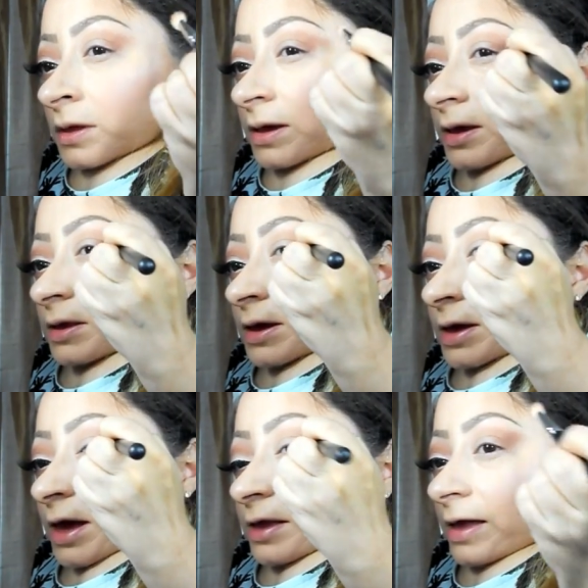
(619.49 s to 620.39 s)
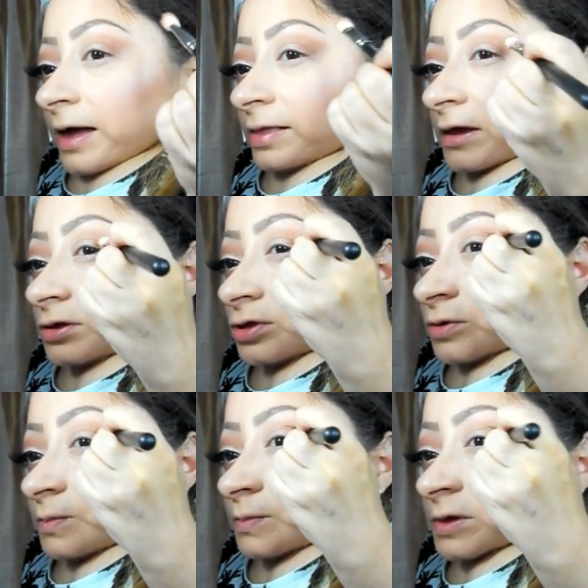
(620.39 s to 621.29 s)
And again, I like
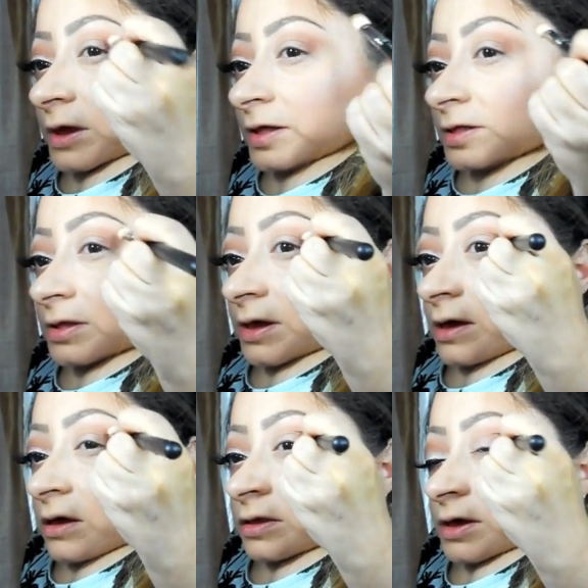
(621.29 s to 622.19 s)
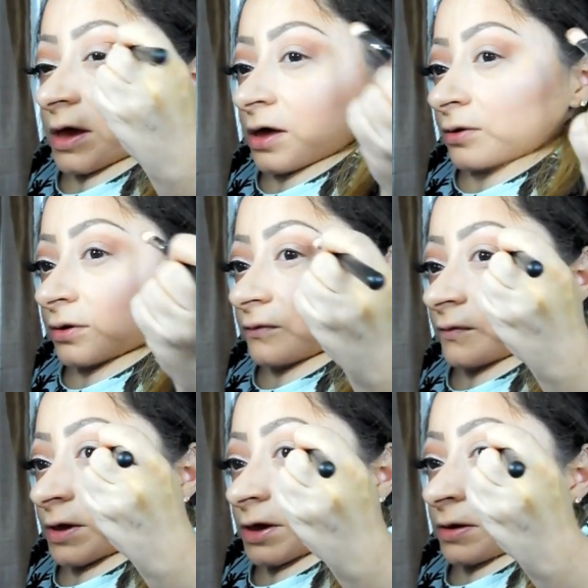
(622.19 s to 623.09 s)
to place it on the outer
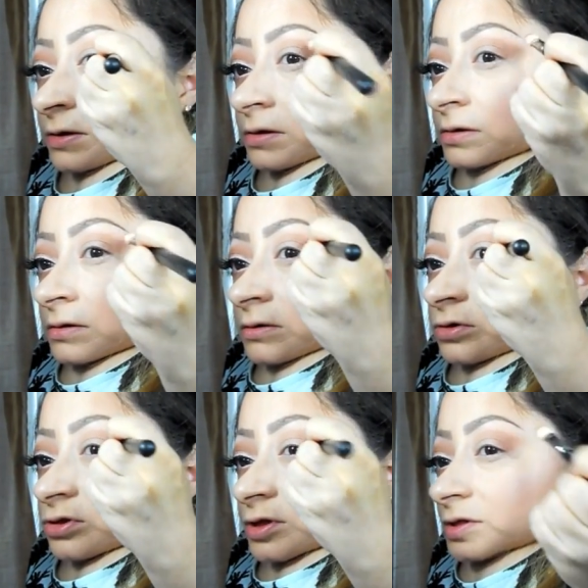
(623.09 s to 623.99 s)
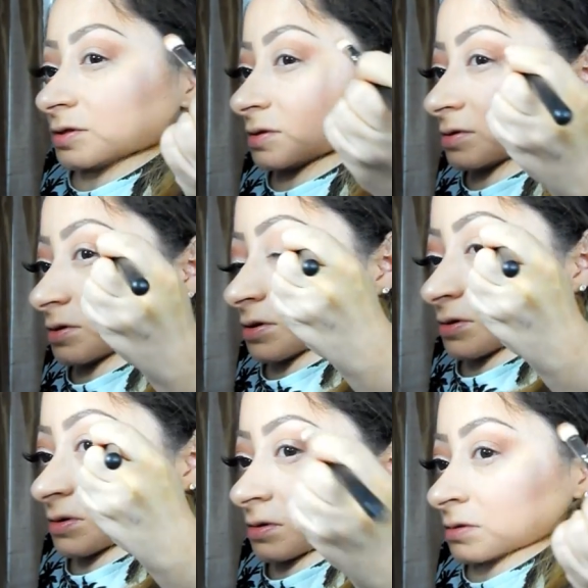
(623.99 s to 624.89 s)
V and just
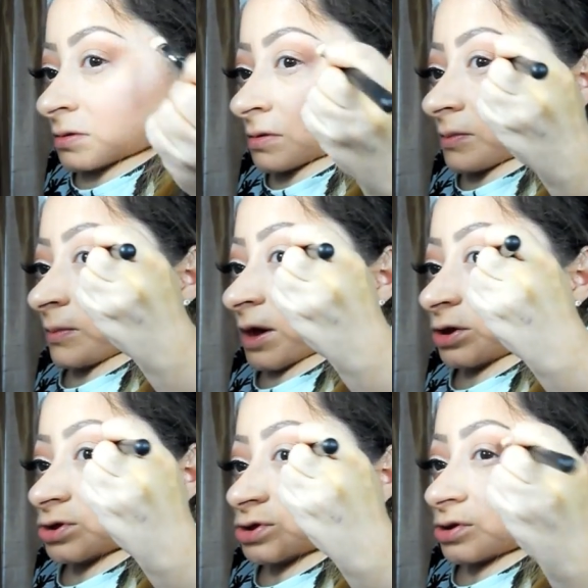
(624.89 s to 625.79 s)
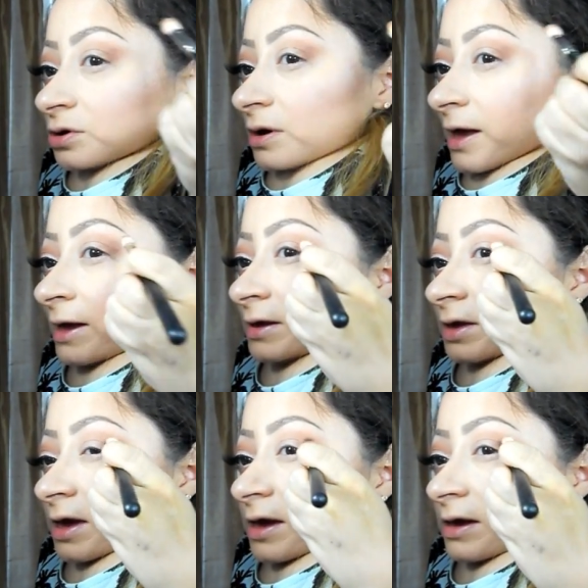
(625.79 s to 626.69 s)
make sure I
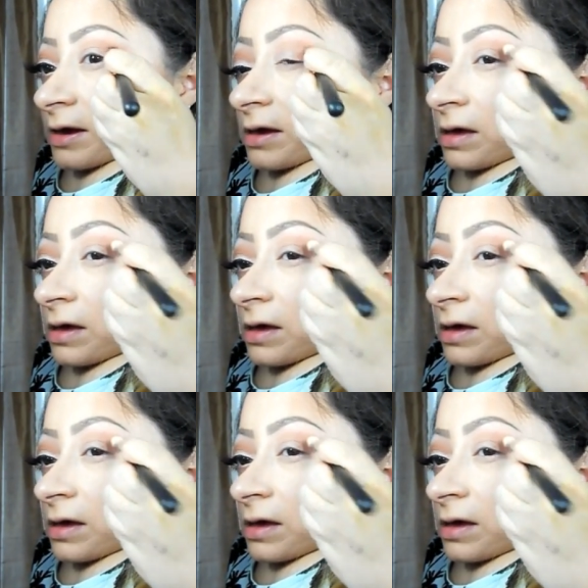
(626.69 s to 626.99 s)
get